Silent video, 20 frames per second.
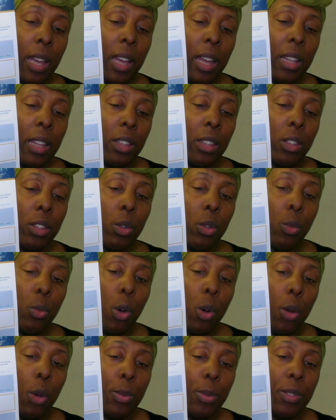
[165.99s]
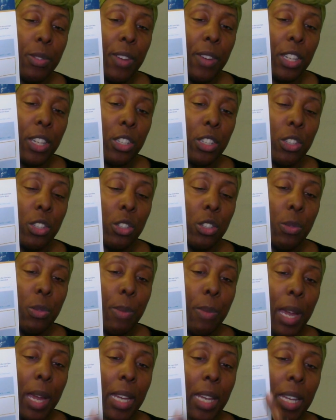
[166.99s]
and what observations you
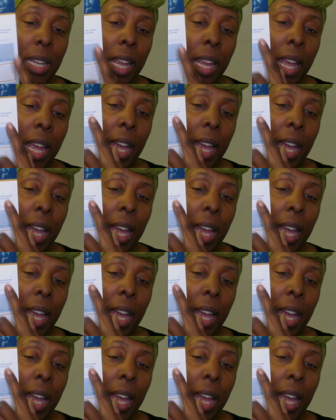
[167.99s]
made.